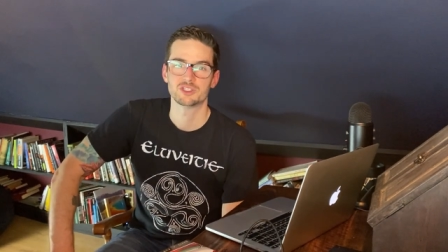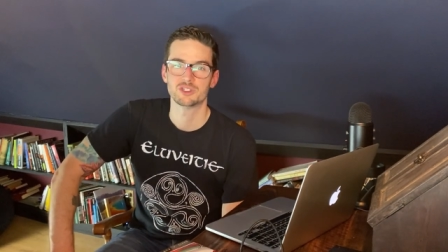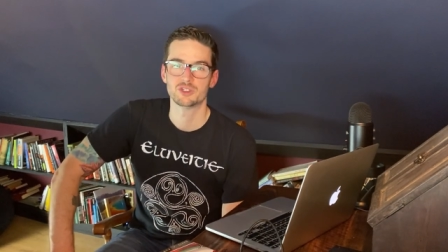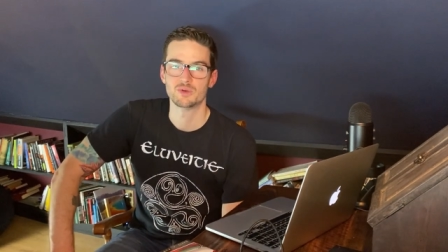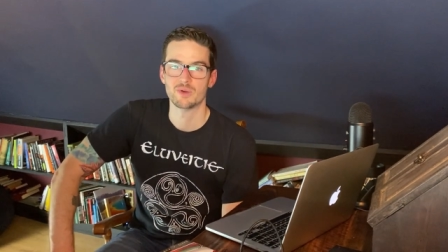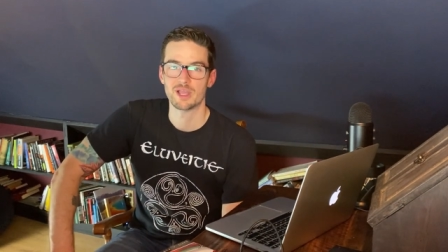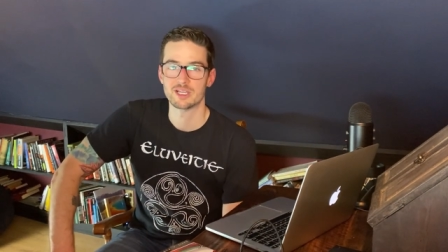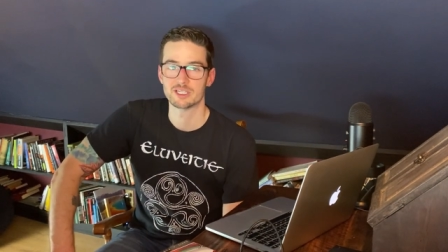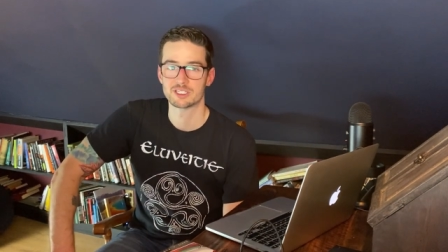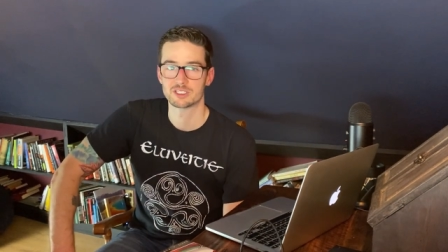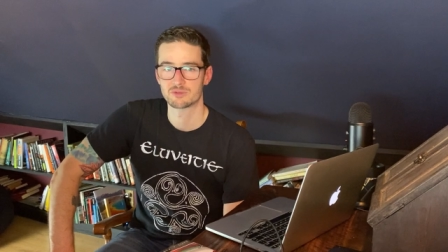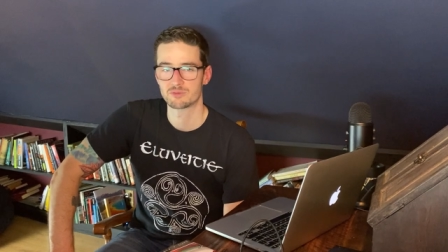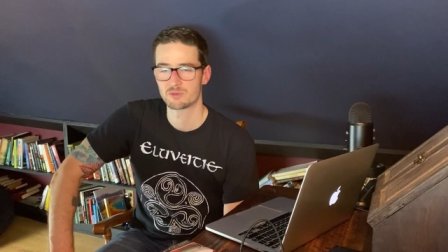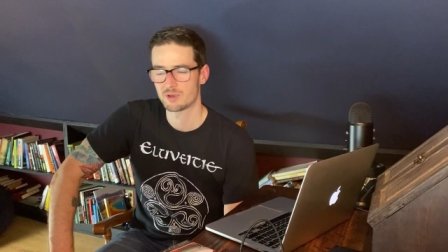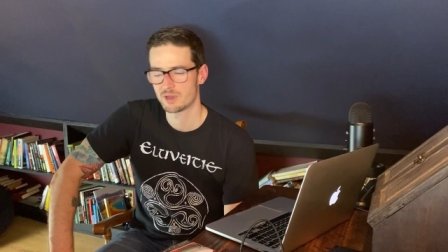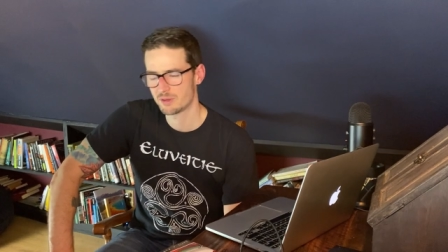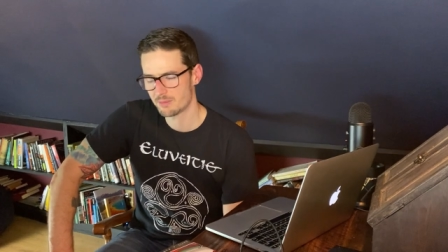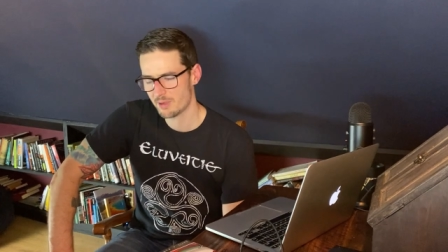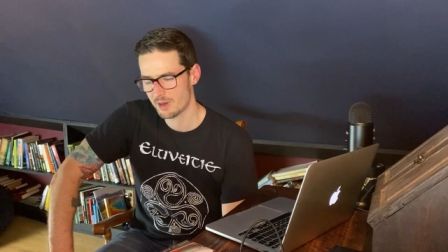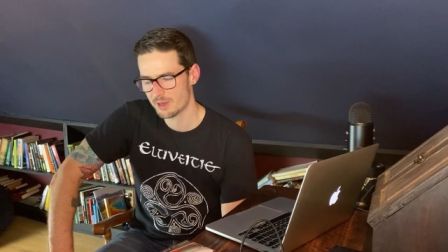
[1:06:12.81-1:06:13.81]
to a
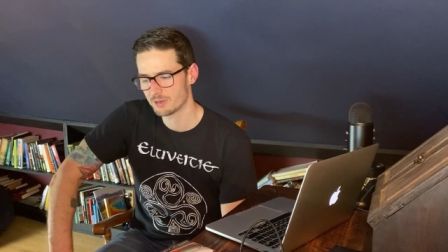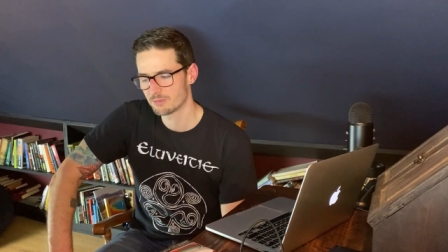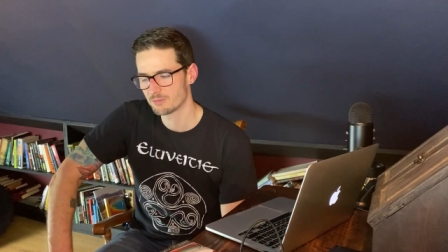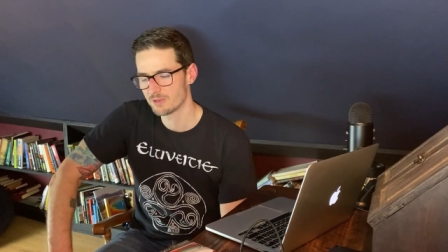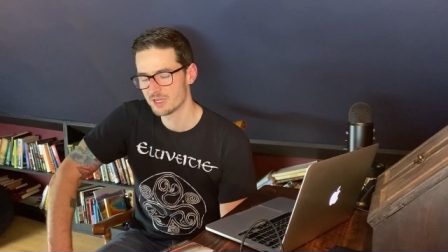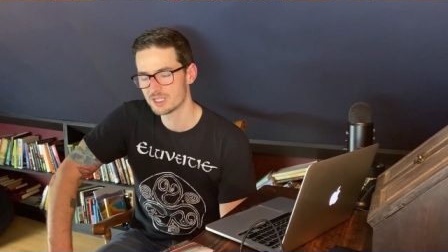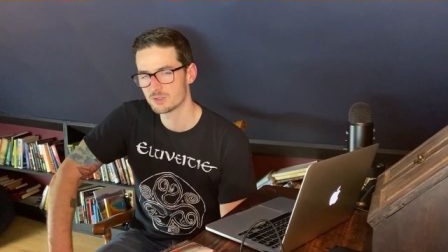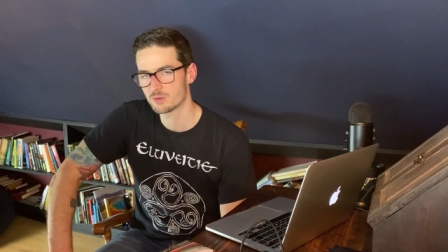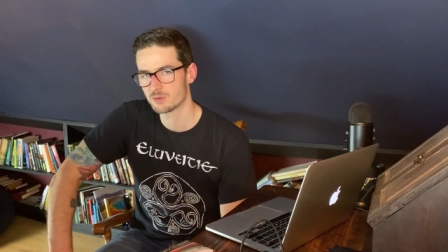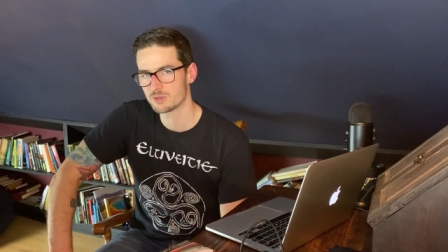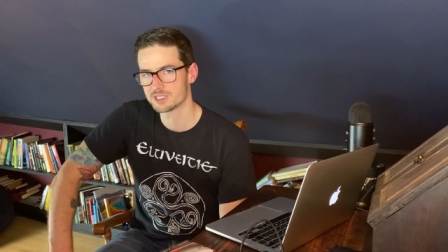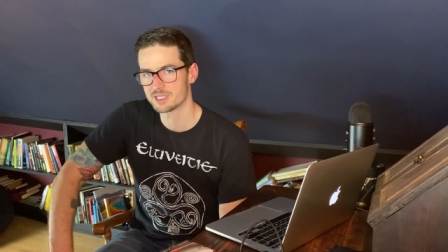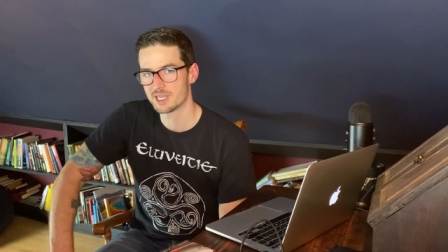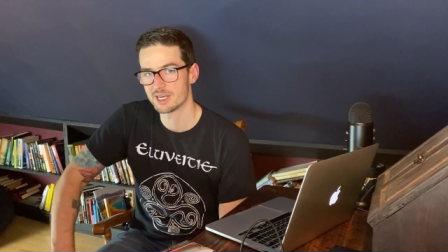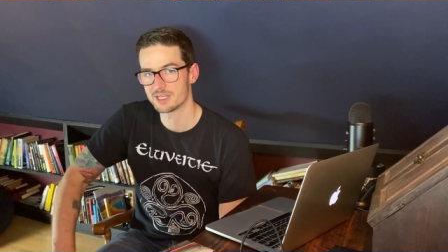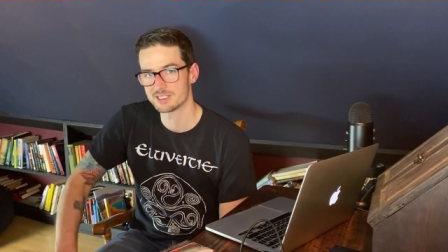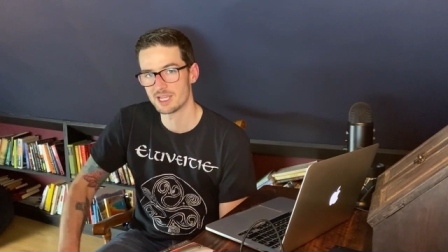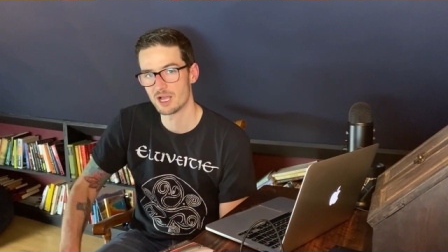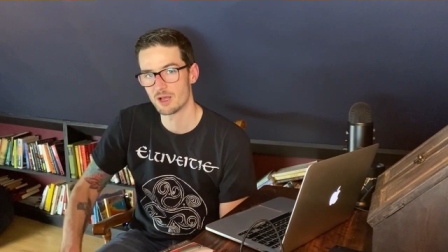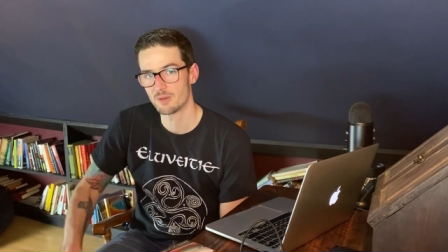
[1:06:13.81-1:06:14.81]
screenwriting resource
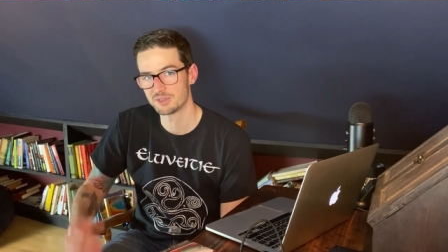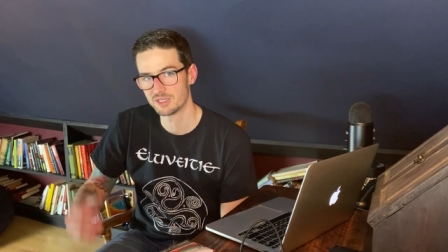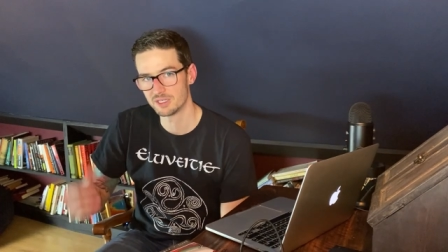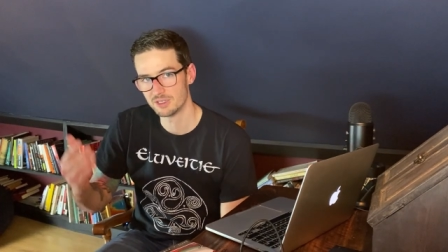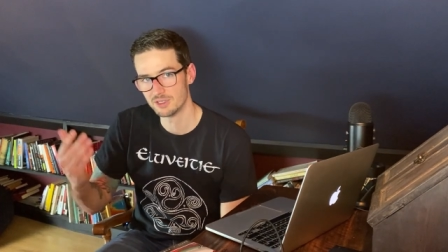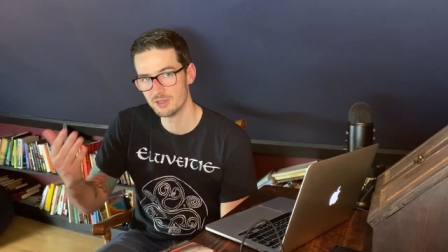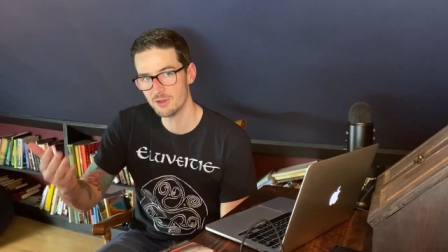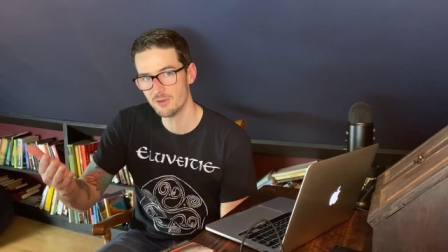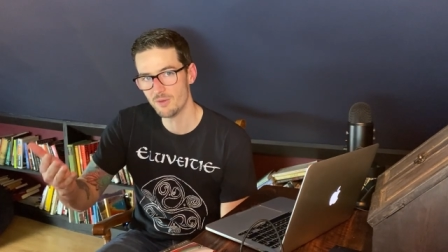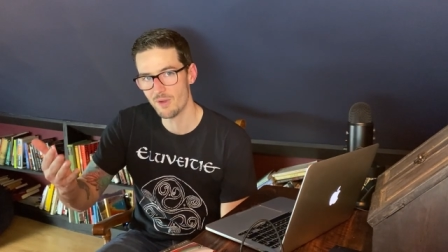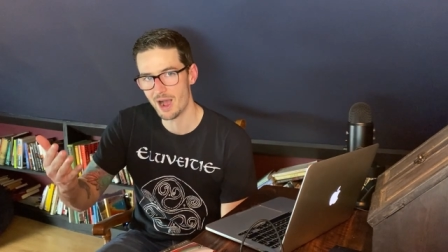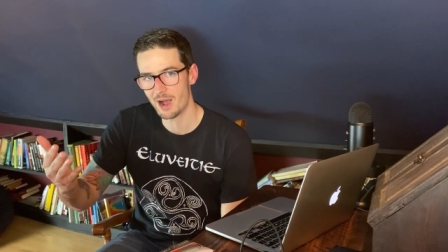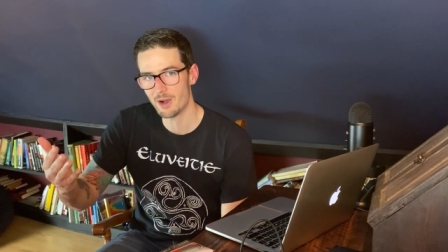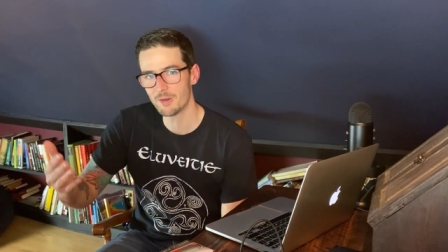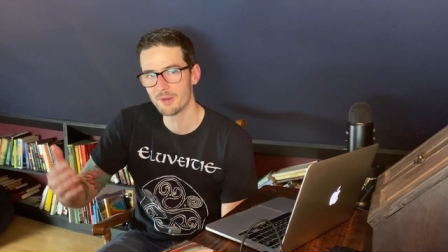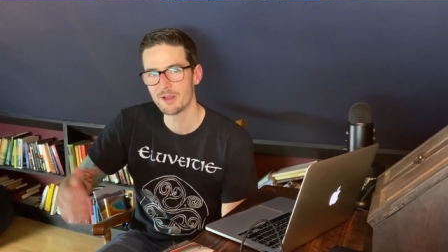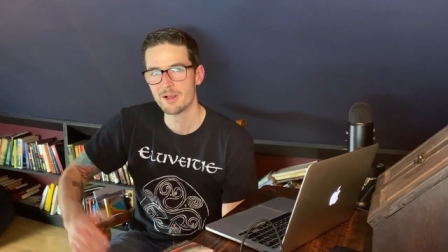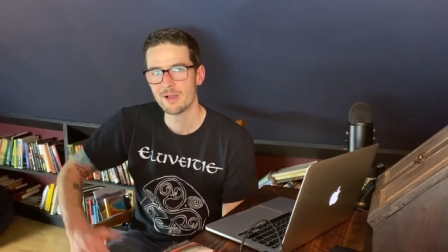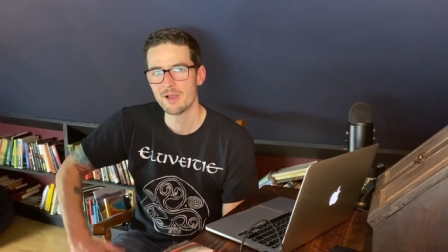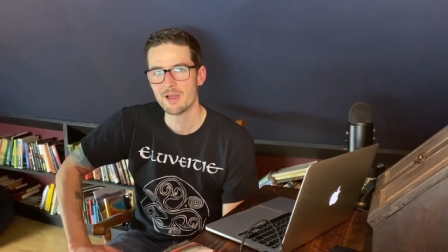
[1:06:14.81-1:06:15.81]
that has helped you out,